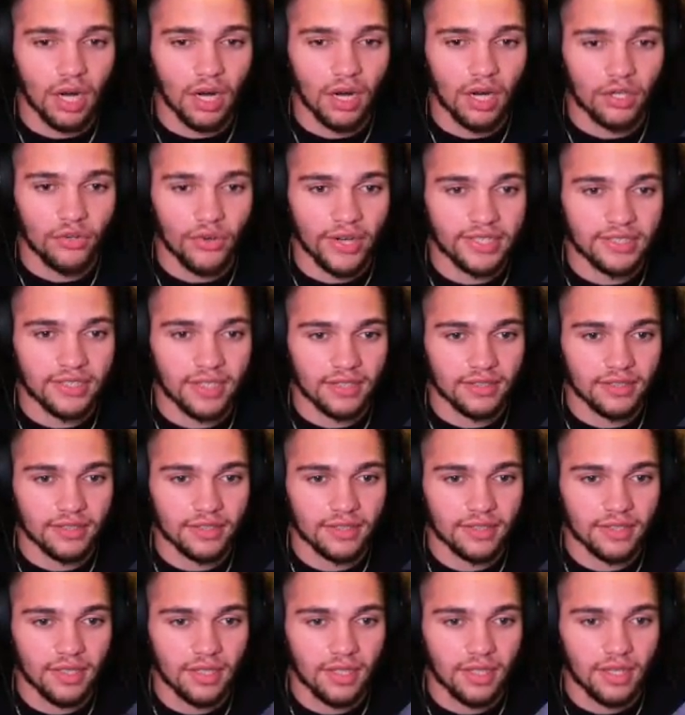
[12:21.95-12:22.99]
Great Tusk,
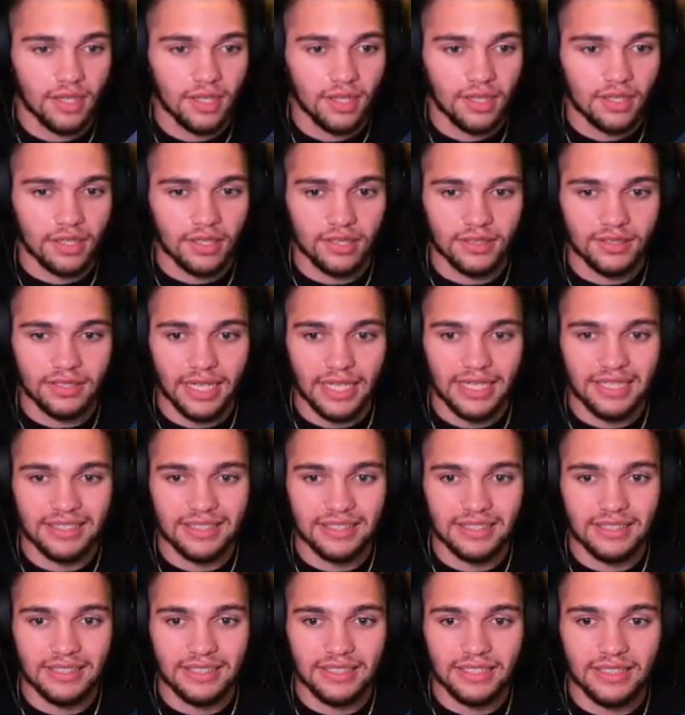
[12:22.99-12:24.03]
because that is
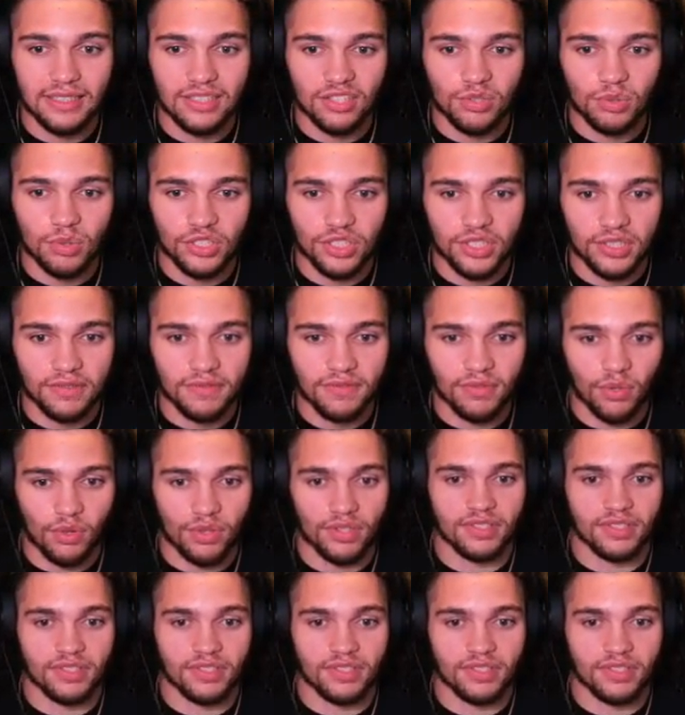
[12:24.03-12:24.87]
indeed the switch in for this